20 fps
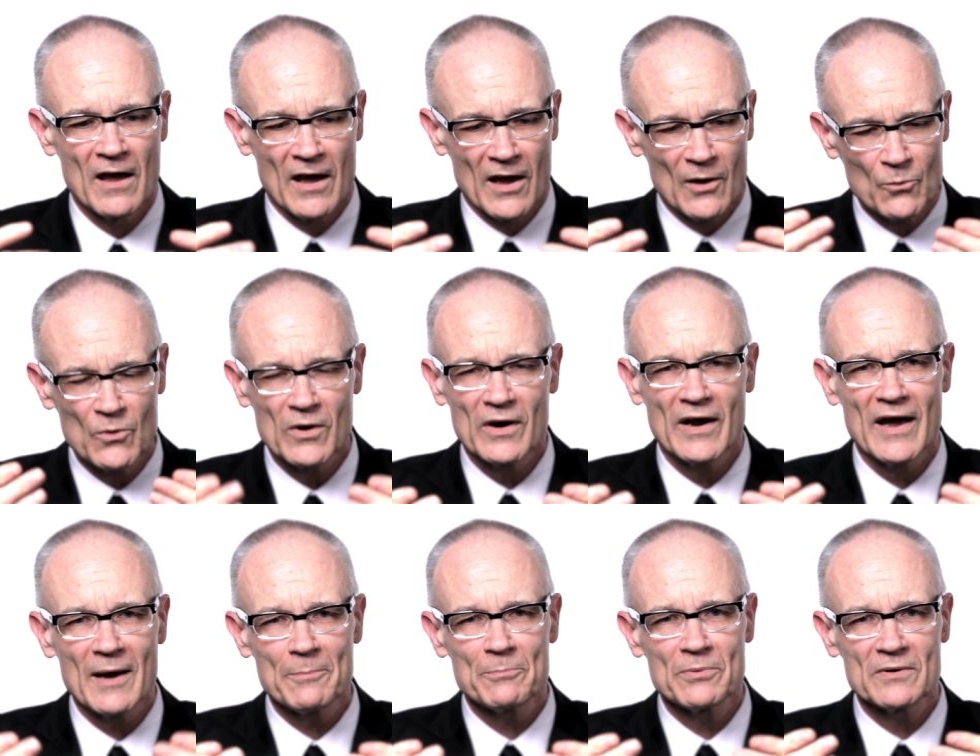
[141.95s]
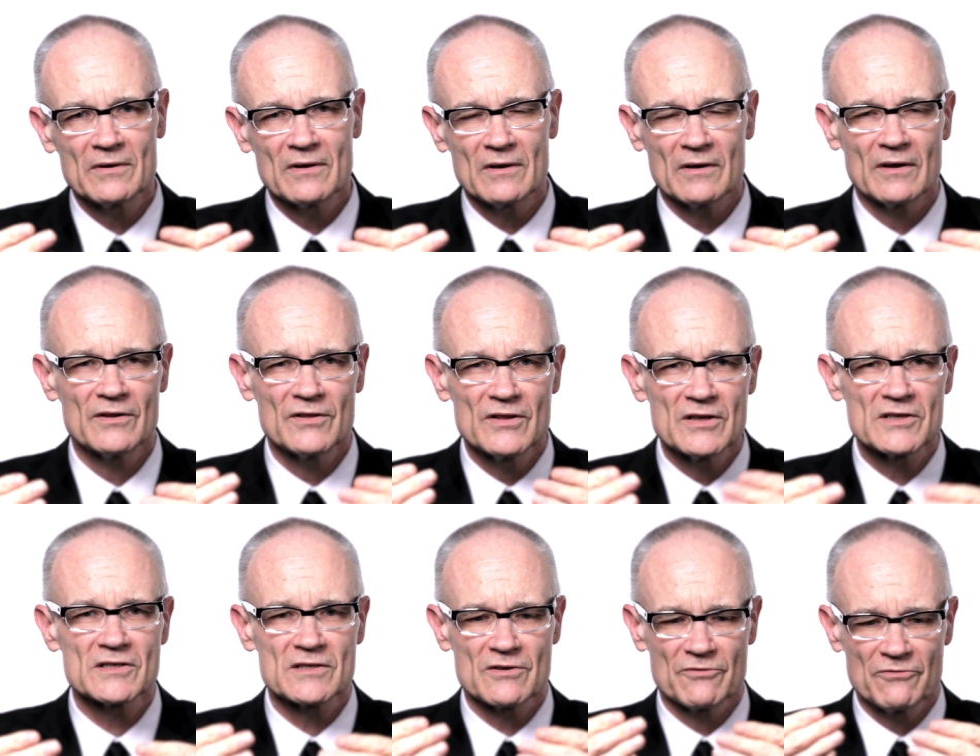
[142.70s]
And what happened in
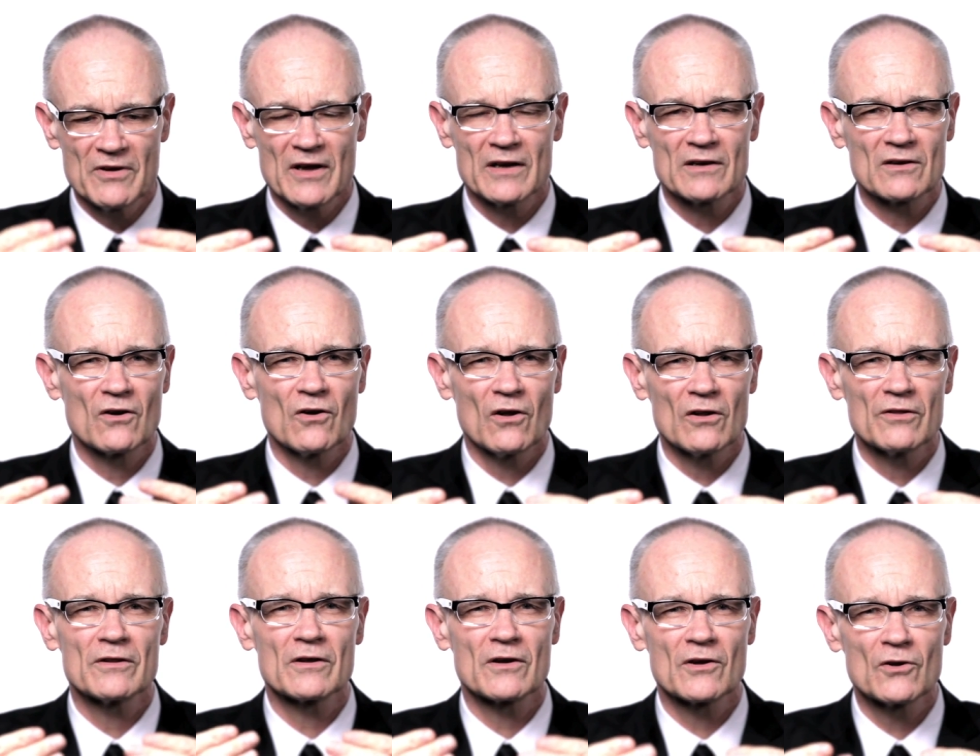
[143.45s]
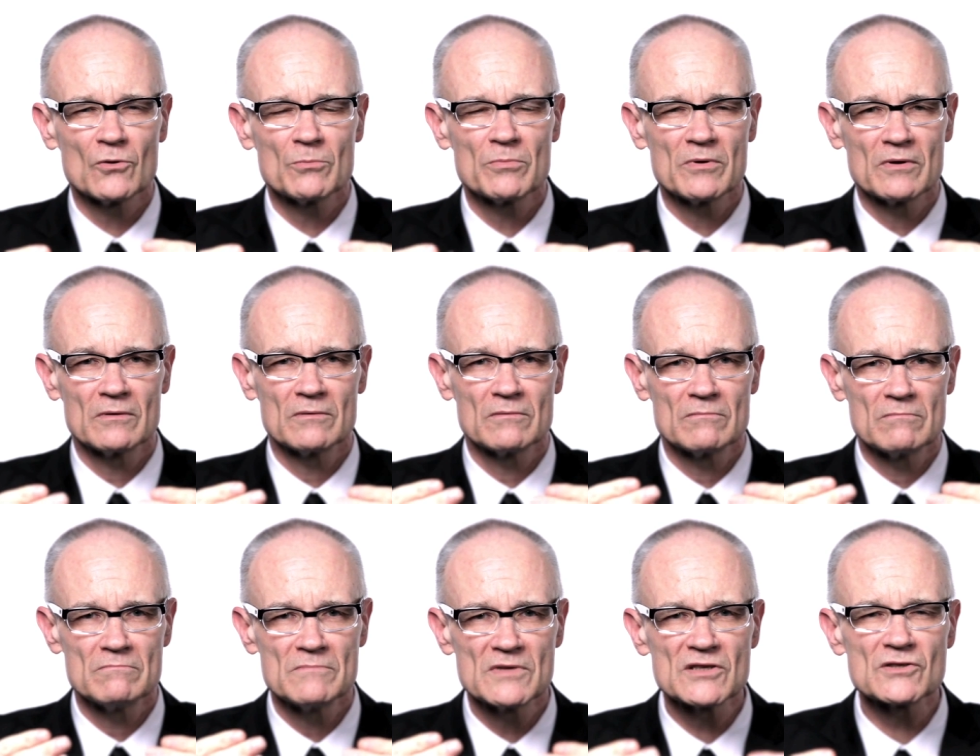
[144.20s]
this event called the Cuban
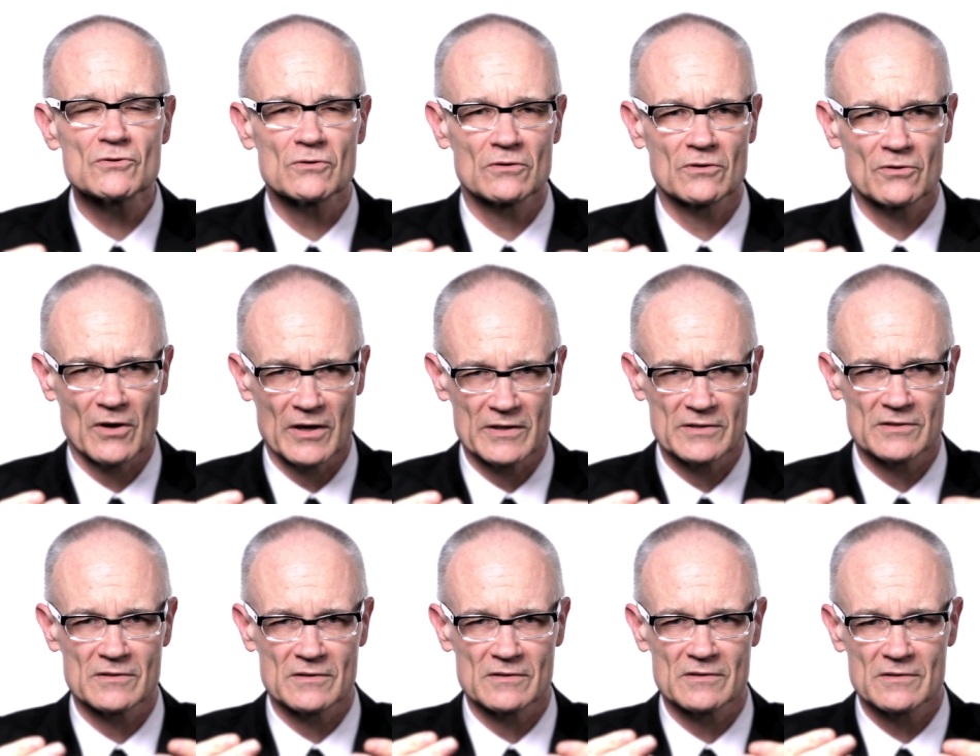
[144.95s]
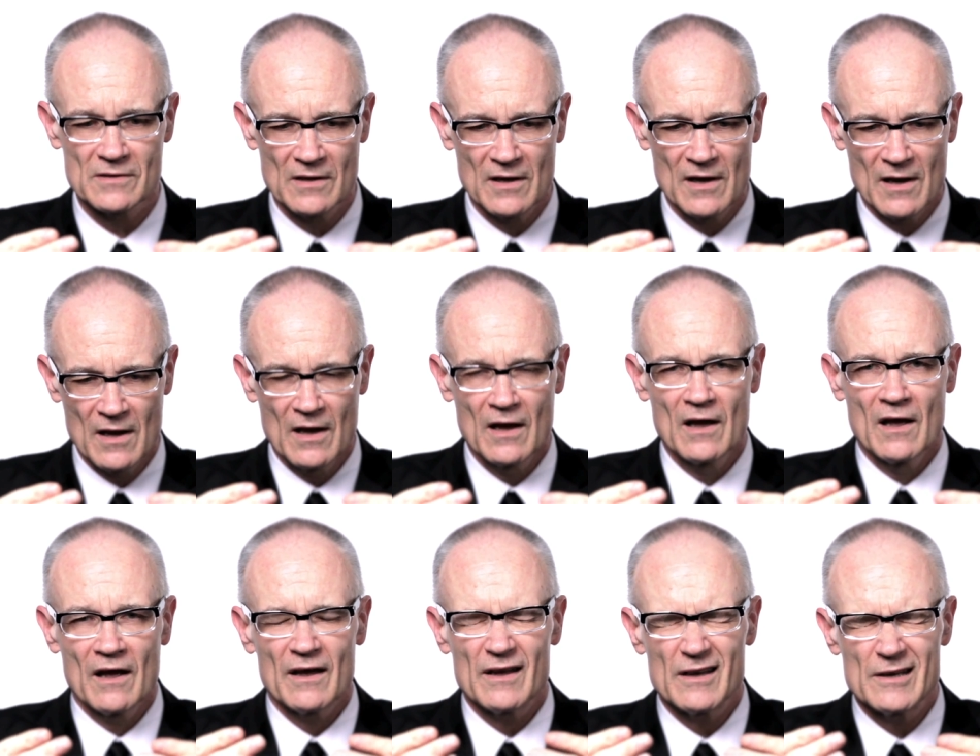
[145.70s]
Missile Crisis
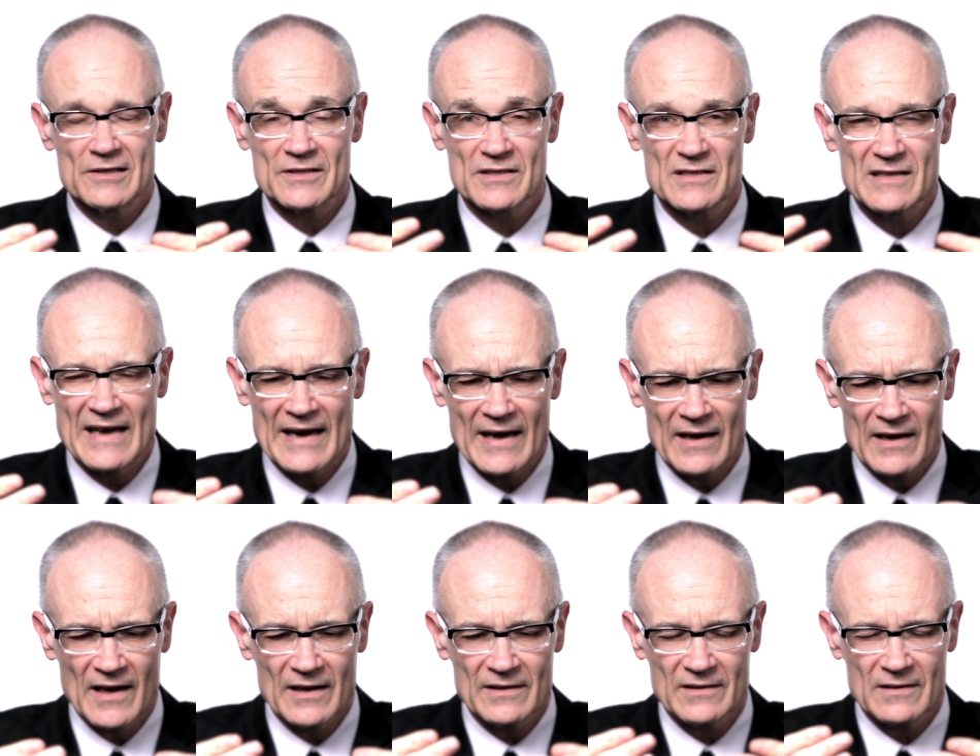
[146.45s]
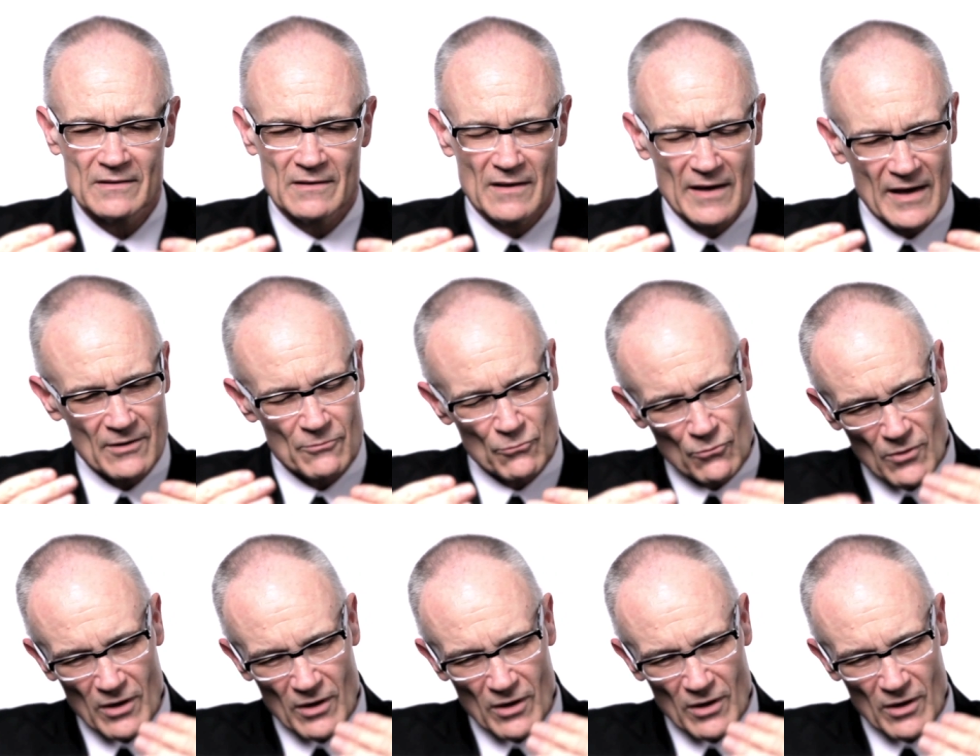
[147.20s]
is that at, at